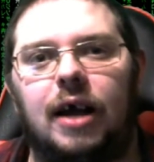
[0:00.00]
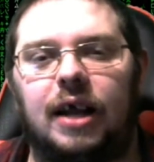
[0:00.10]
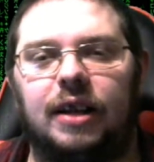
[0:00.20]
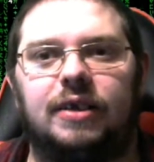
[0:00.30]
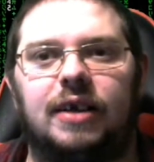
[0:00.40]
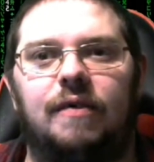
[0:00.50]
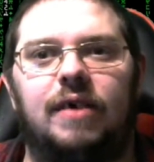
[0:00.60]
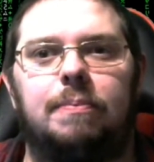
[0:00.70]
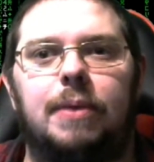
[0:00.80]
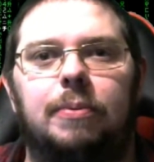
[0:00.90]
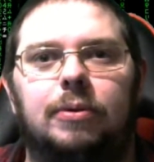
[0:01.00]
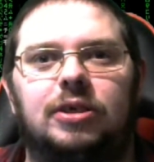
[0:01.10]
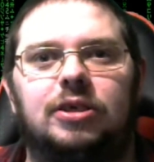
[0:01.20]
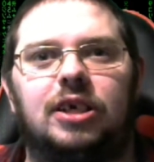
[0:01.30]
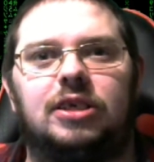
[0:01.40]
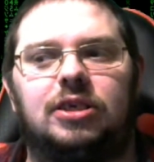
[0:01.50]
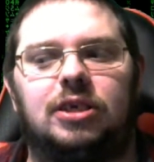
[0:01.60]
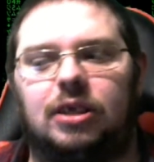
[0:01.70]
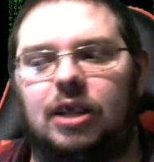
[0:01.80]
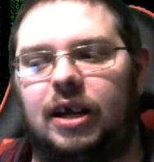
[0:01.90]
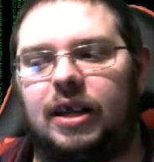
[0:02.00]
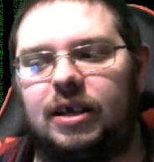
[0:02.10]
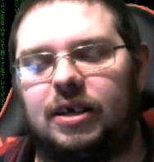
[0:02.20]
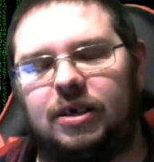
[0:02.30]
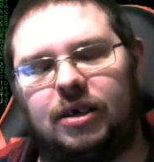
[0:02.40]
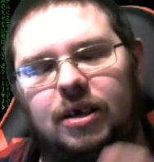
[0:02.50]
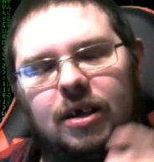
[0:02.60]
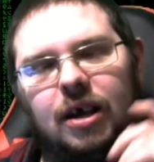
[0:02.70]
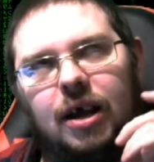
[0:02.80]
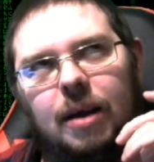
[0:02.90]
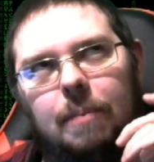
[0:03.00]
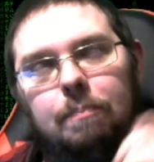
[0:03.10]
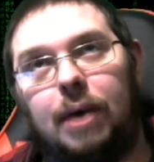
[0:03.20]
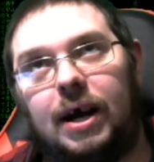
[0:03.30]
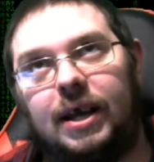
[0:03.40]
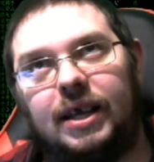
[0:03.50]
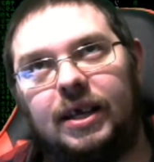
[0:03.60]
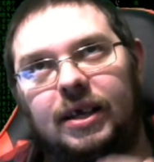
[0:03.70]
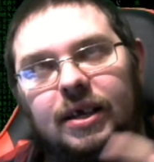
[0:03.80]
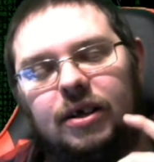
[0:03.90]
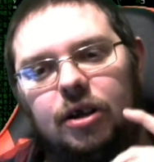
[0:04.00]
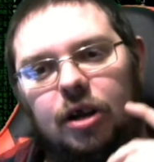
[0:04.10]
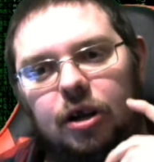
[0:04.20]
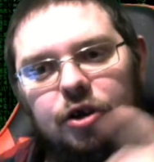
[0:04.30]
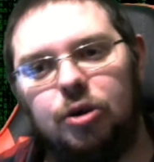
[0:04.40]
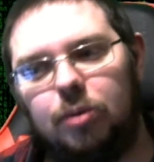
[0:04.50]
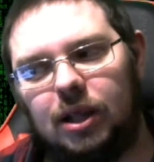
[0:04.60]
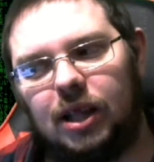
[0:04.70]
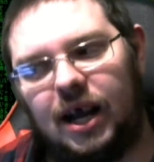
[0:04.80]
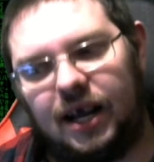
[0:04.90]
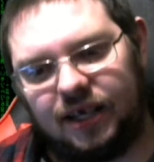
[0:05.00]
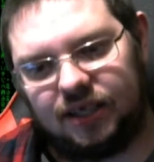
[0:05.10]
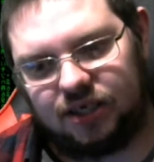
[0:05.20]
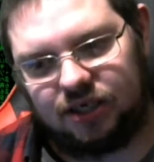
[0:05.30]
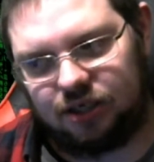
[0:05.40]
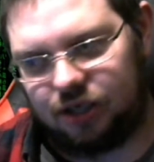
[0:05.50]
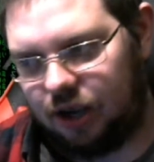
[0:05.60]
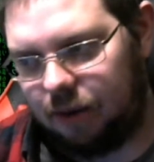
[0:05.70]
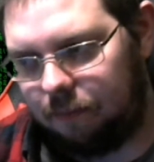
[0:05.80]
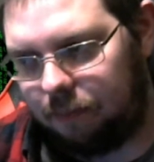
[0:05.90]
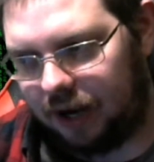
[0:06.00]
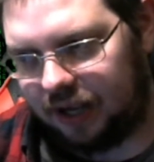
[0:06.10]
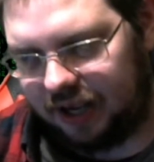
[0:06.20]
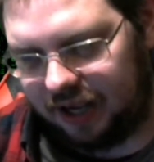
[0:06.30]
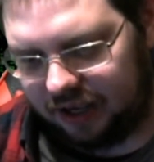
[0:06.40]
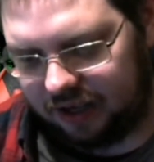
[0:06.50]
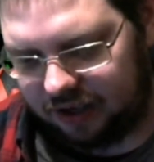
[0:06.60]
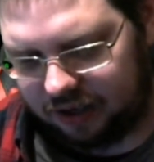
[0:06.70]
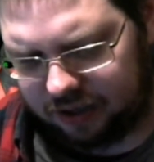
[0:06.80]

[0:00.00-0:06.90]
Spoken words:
And I've had people suggesting buying newer lights, buying